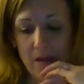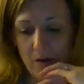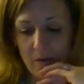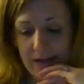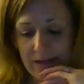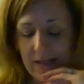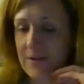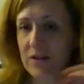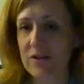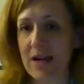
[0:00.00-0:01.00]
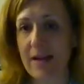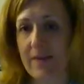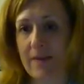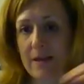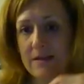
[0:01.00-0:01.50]
Okay, give it a try and
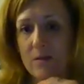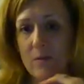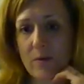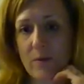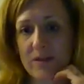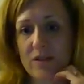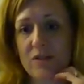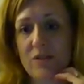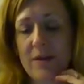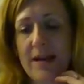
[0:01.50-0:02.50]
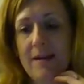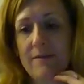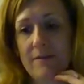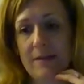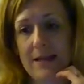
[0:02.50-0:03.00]
then let us know what questions you
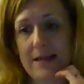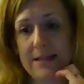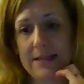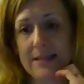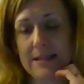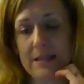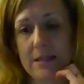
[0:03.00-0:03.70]
have. And yep.